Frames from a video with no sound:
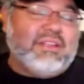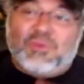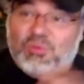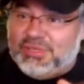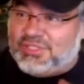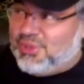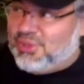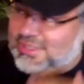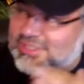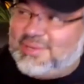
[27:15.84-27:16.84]
that will be
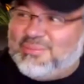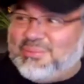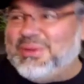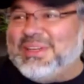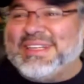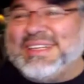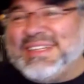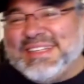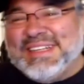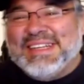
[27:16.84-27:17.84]
sold at some point, you know.
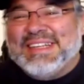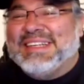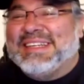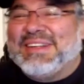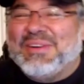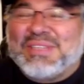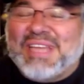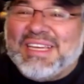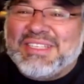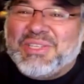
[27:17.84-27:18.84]

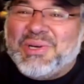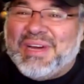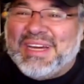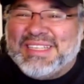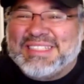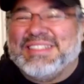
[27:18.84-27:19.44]
GhostCast Chillass.